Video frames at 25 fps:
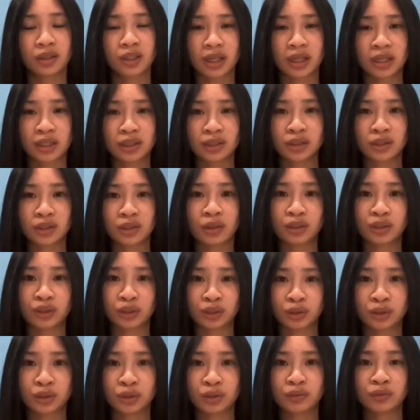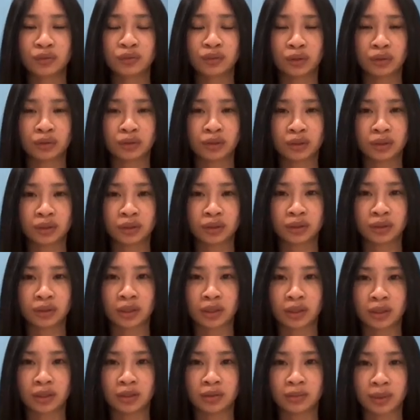Okay, so I choose to focus
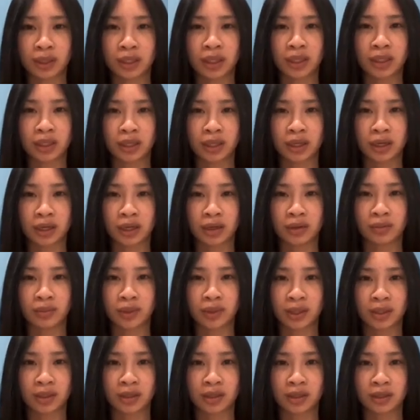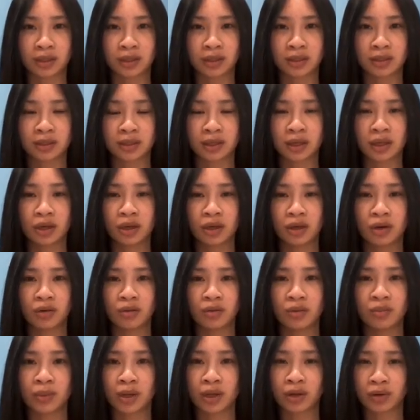on Medicare because
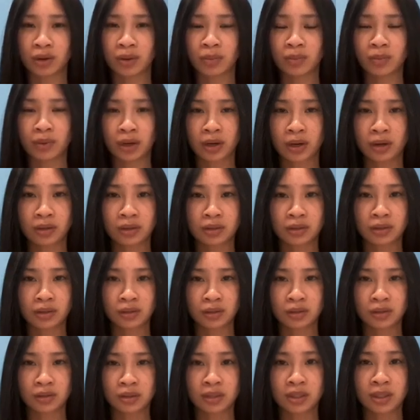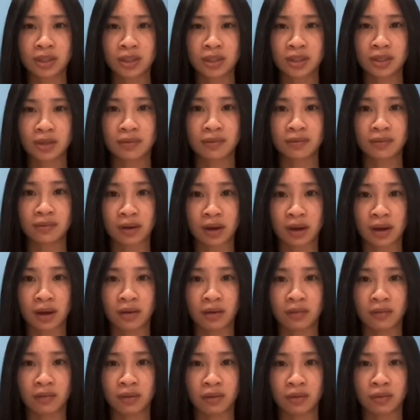when my grandparents turned
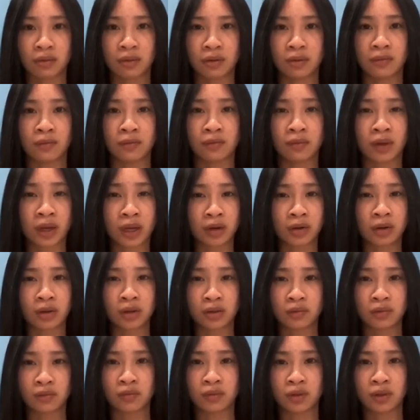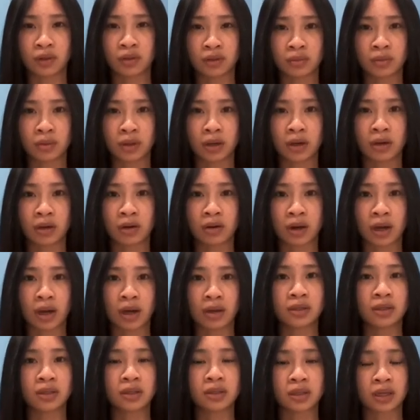65, they were very confused about
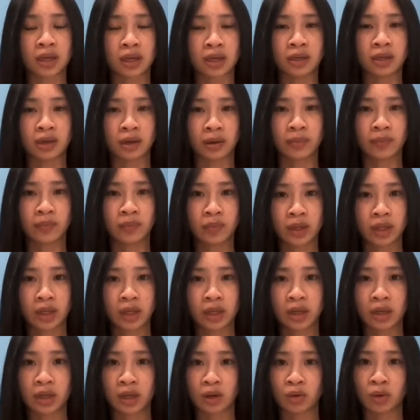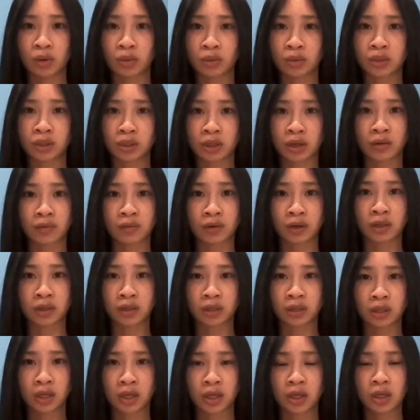how to sign up and what was
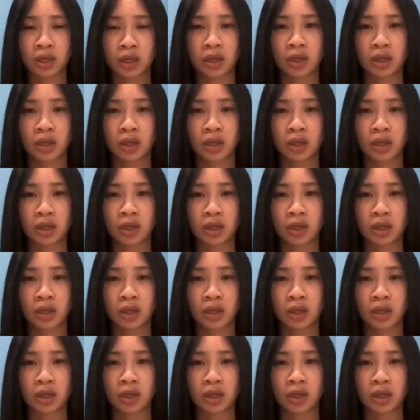covered.